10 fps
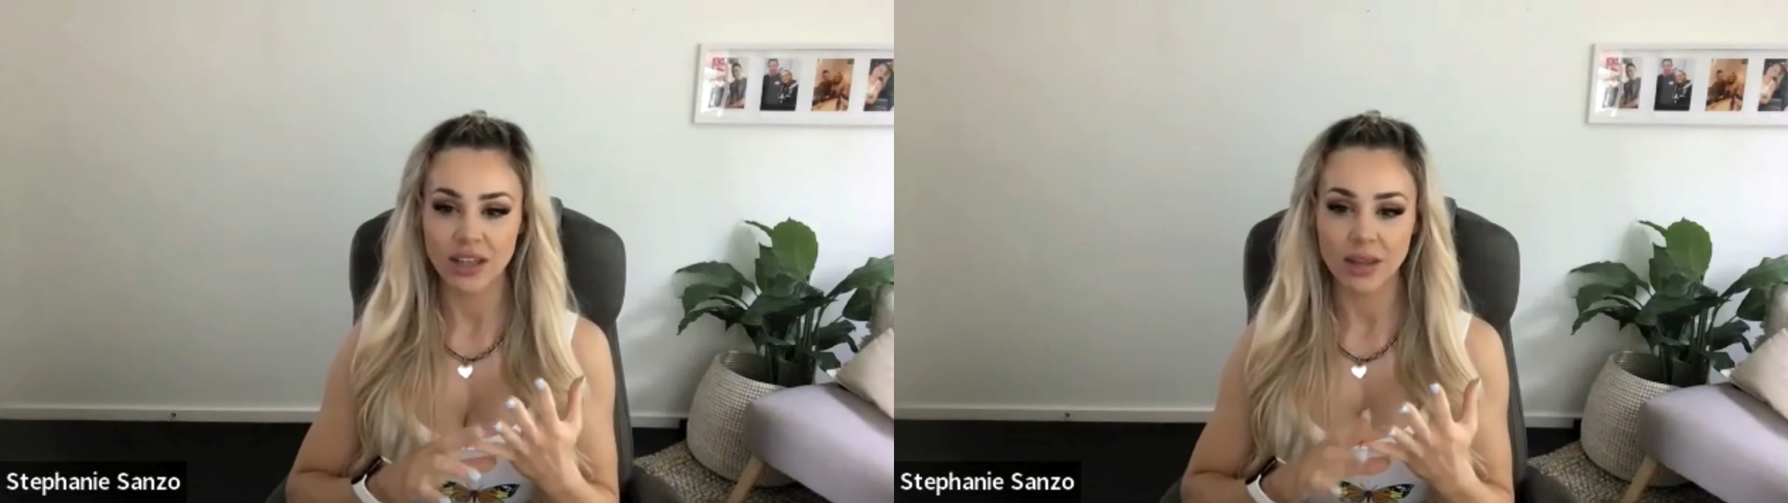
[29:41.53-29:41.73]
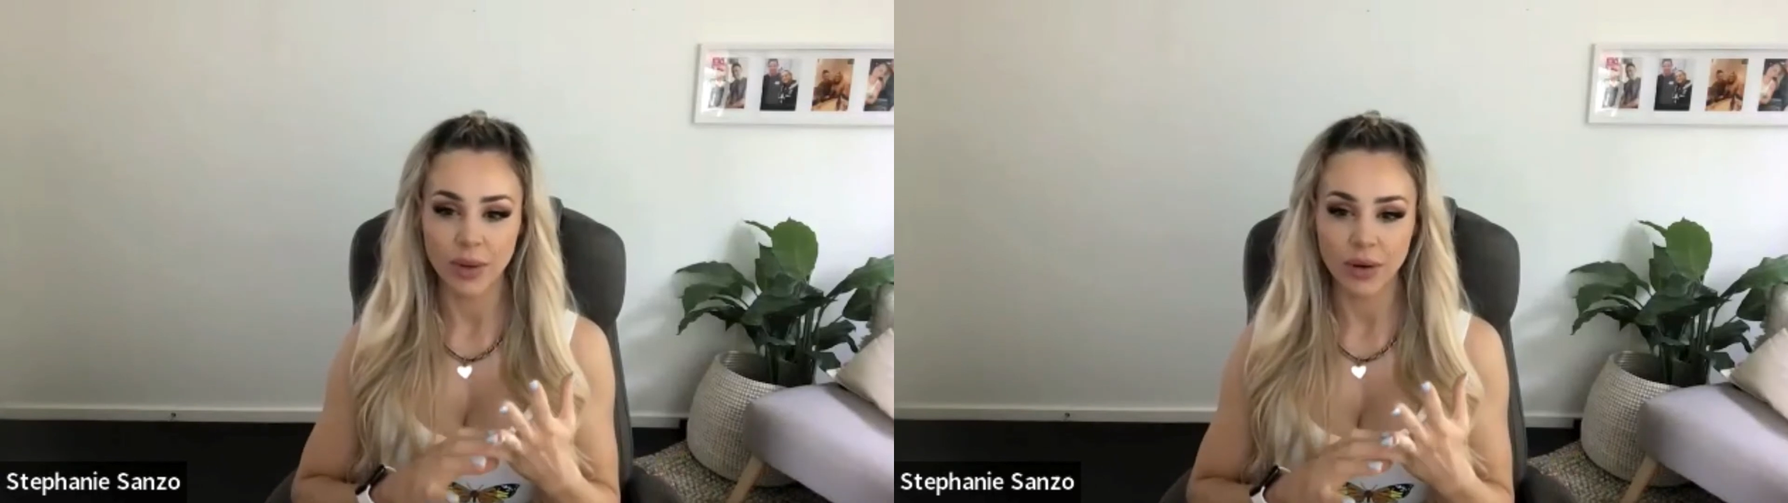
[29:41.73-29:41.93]

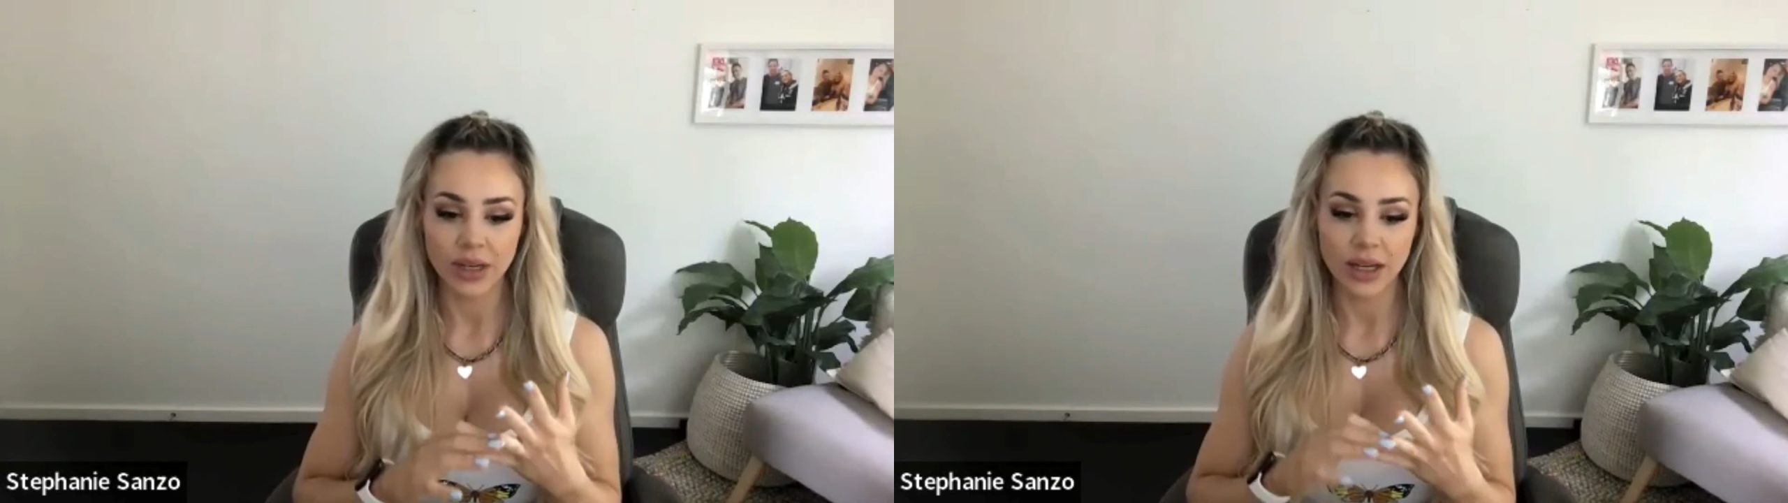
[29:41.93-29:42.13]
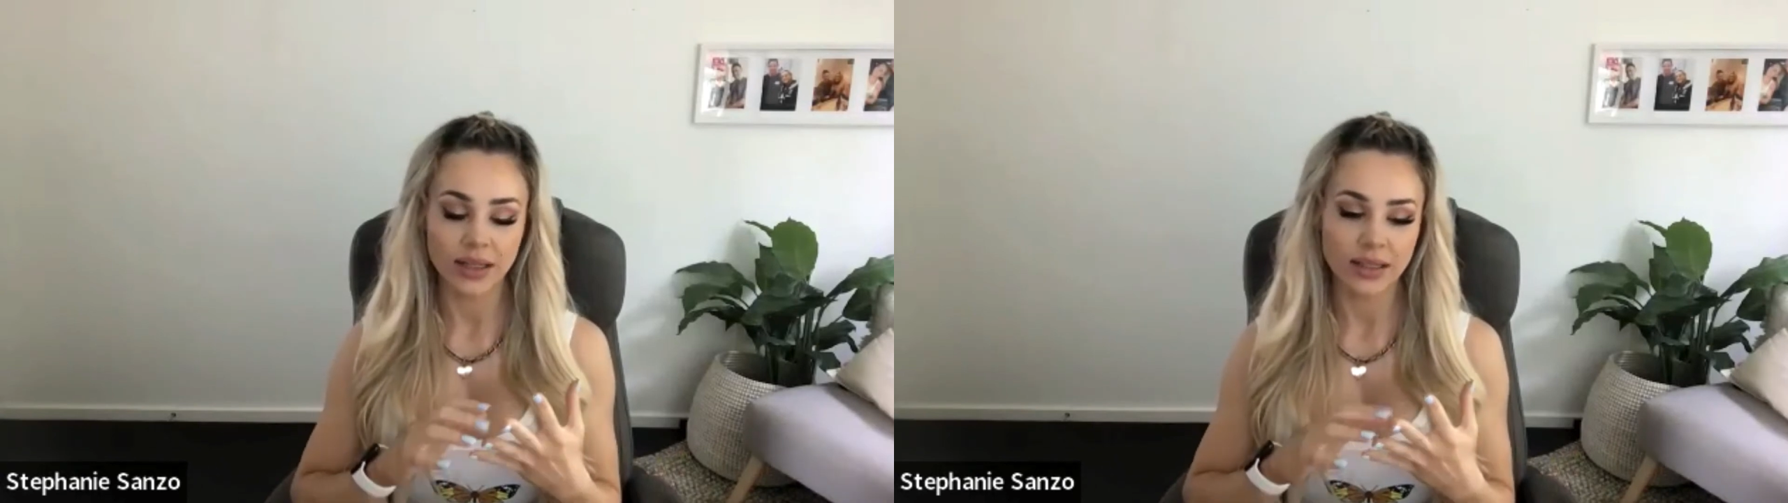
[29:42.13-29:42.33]
and the
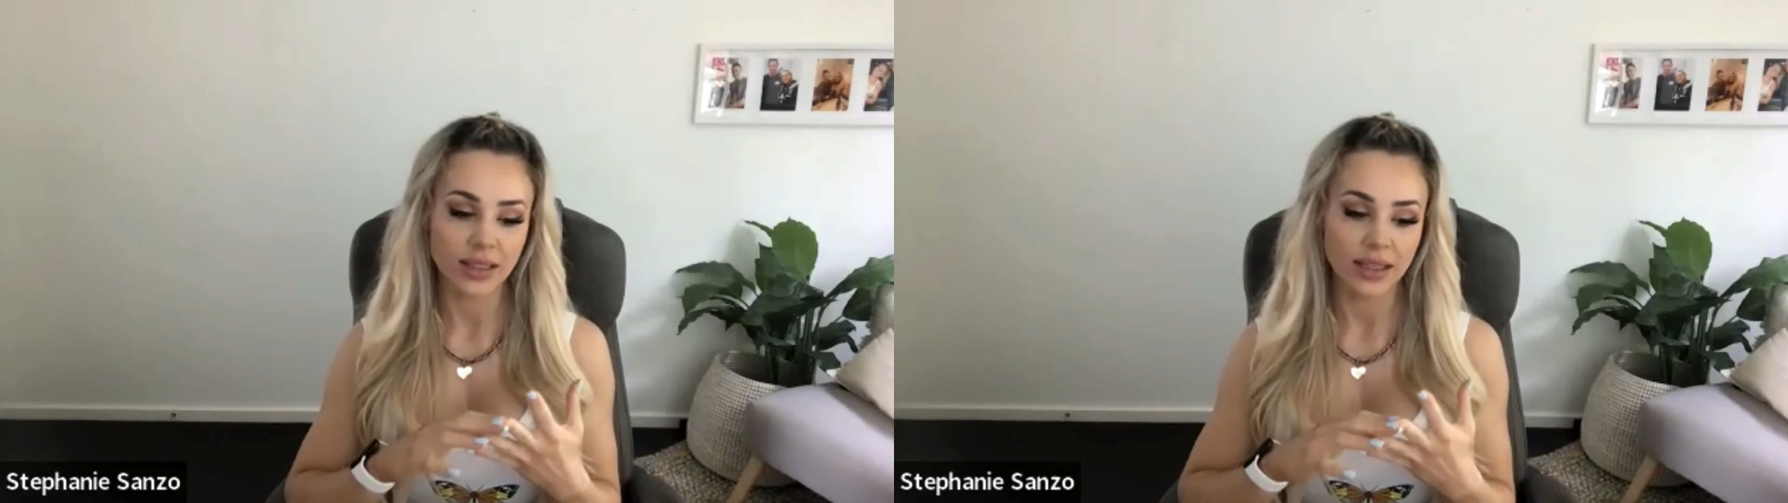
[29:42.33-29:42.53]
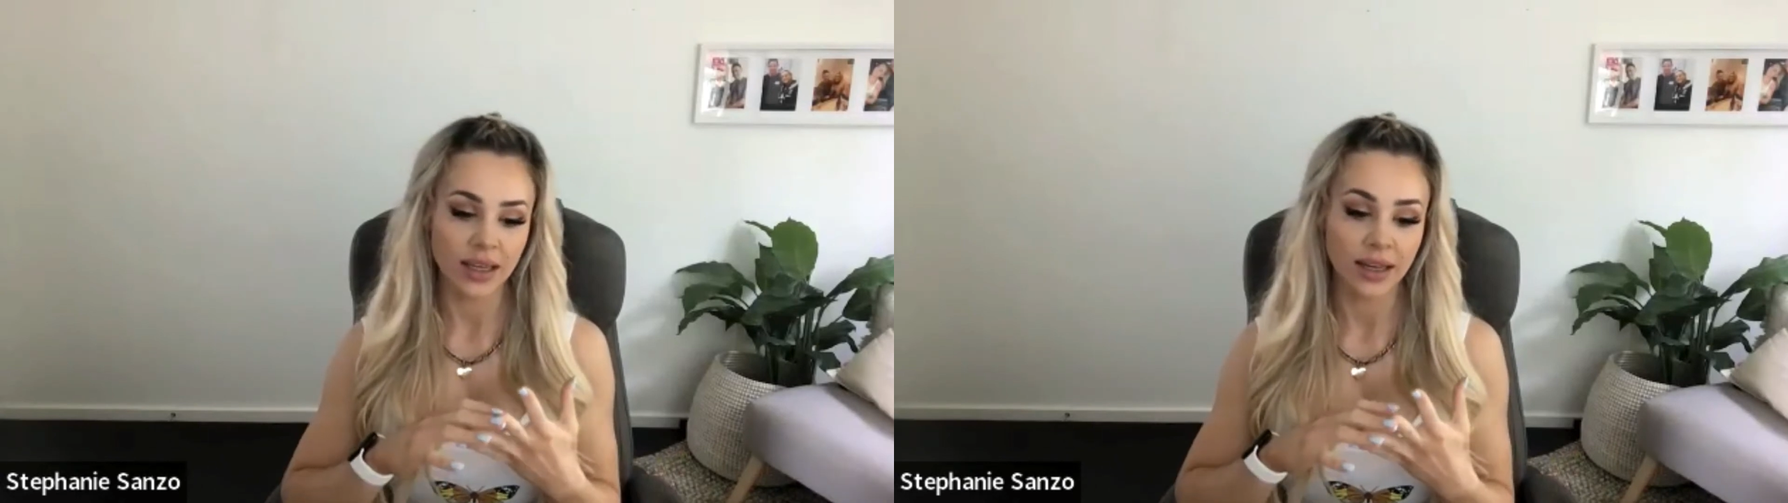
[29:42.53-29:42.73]

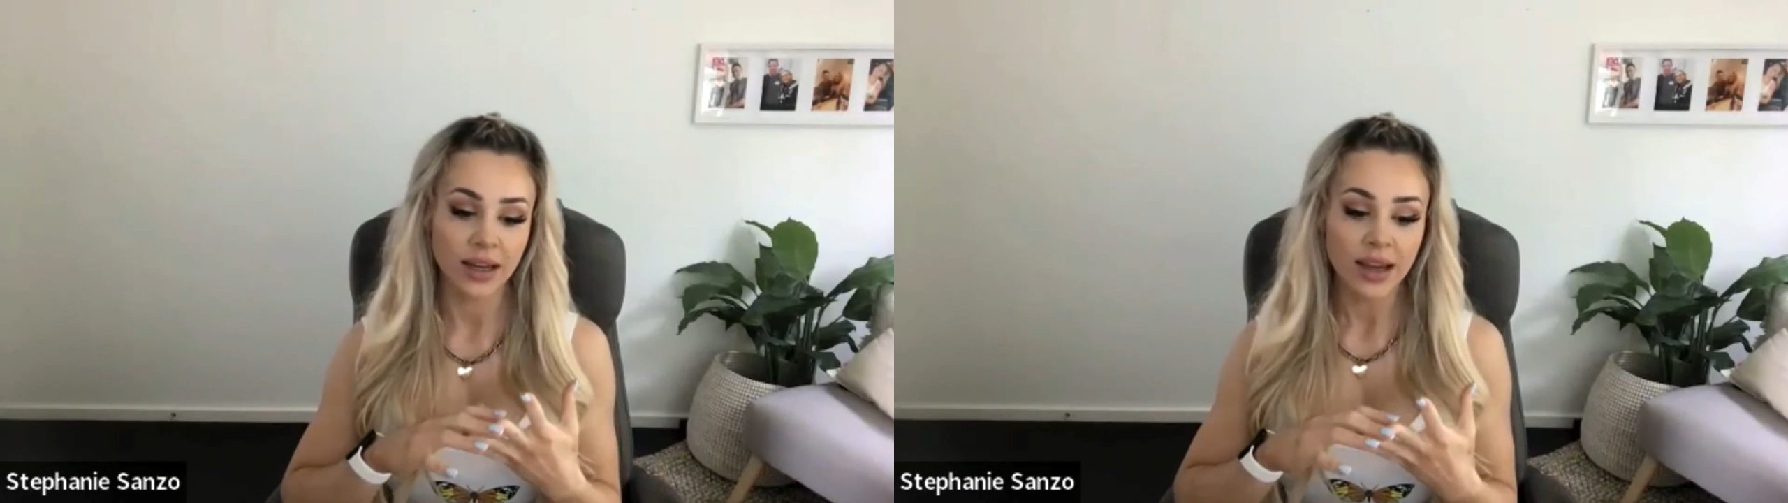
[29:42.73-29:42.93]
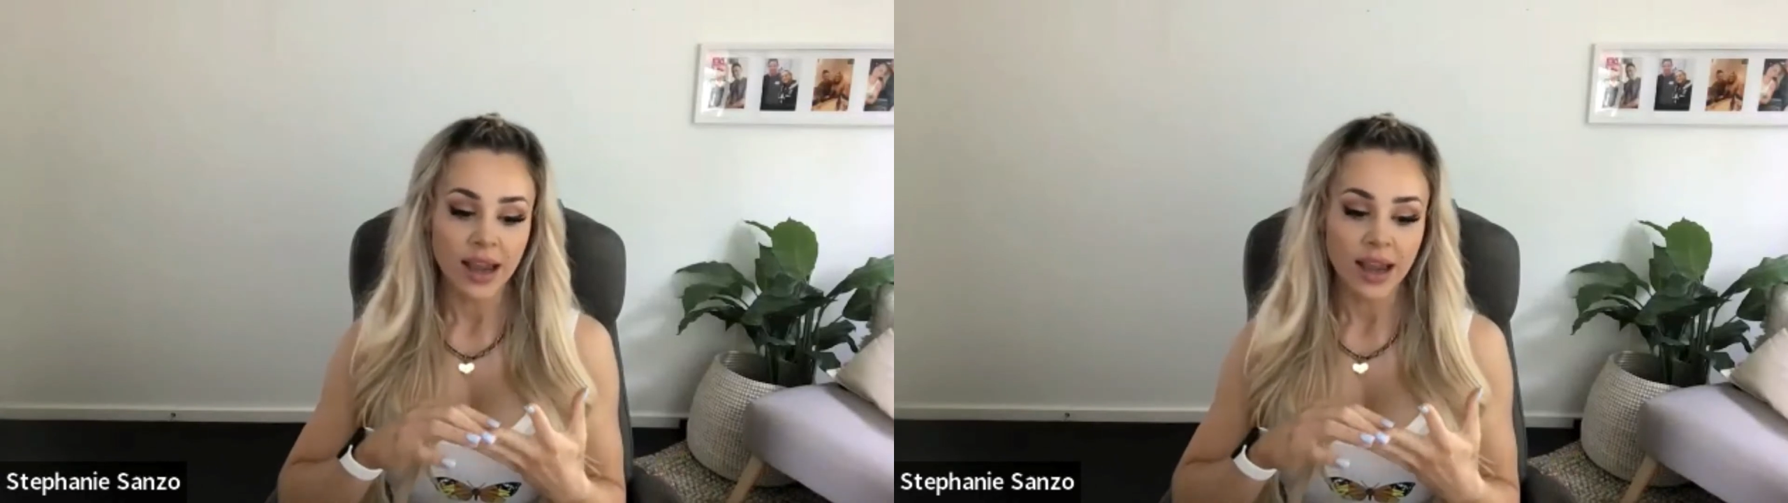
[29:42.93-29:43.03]
podcasting, and